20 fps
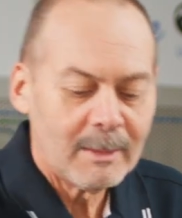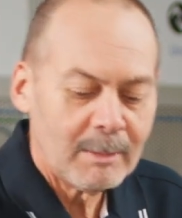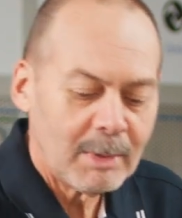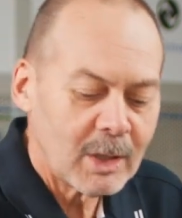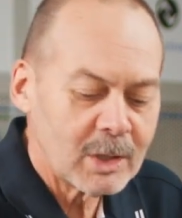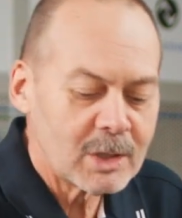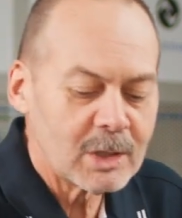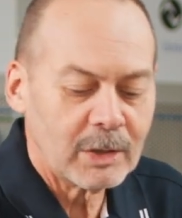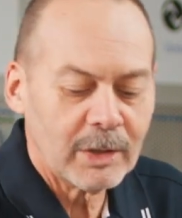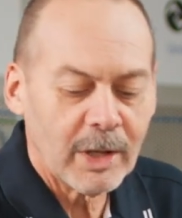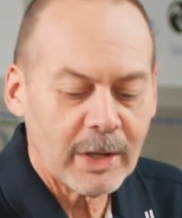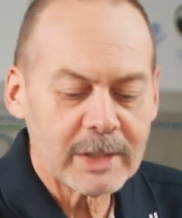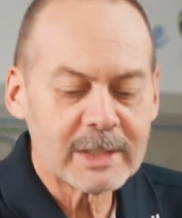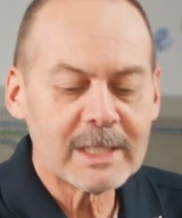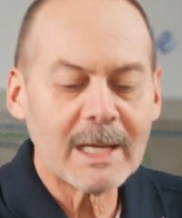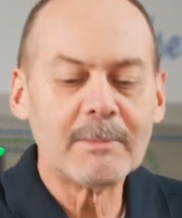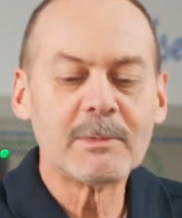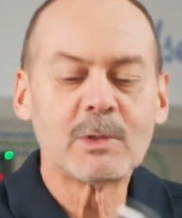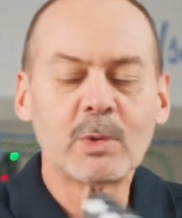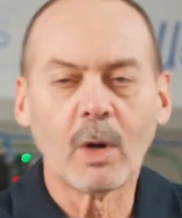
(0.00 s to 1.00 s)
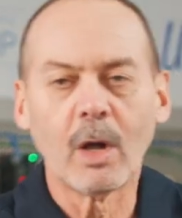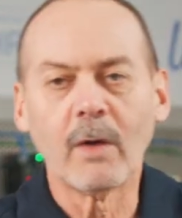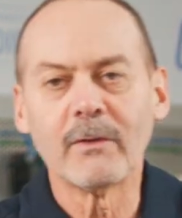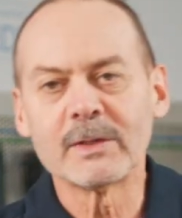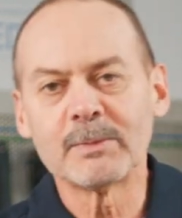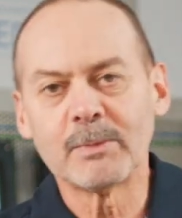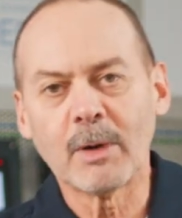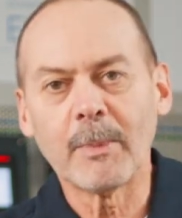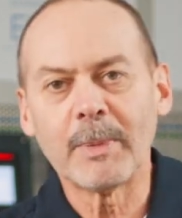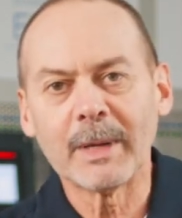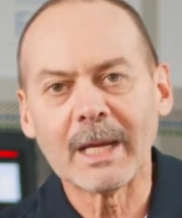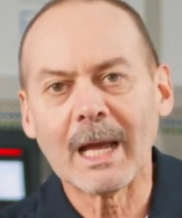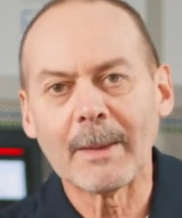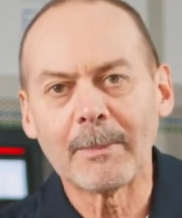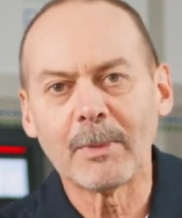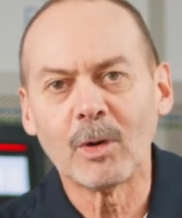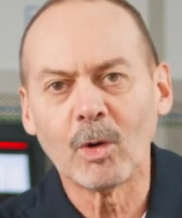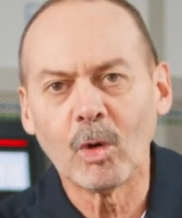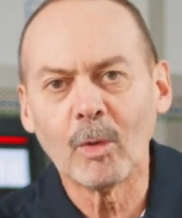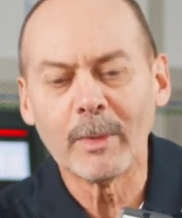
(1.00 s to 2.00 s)
because you'll notice M12s popping
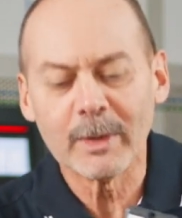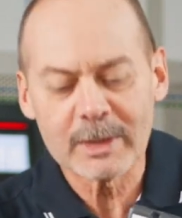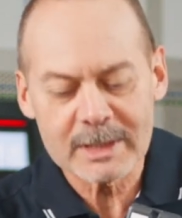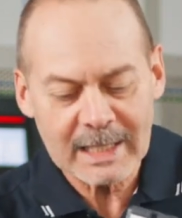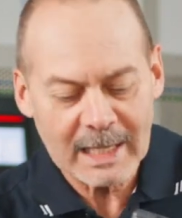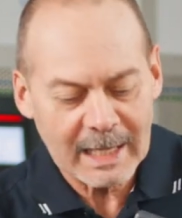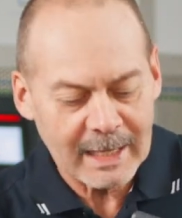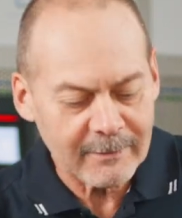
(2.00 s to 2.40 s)
up on almost